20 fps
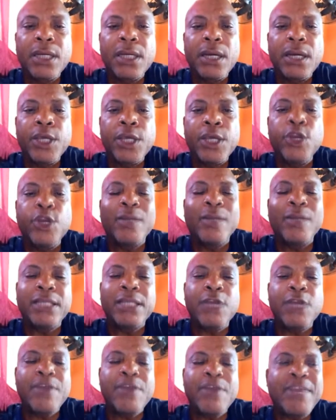you know what the
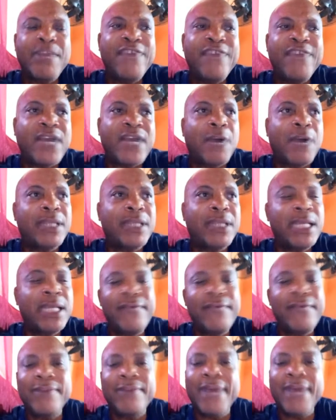ripple effect of what you're
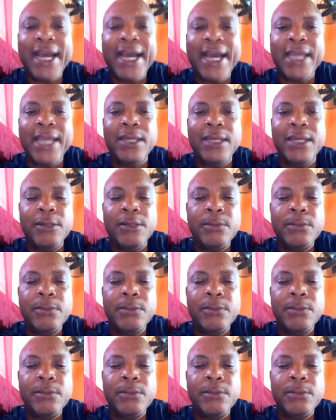leaving behind you?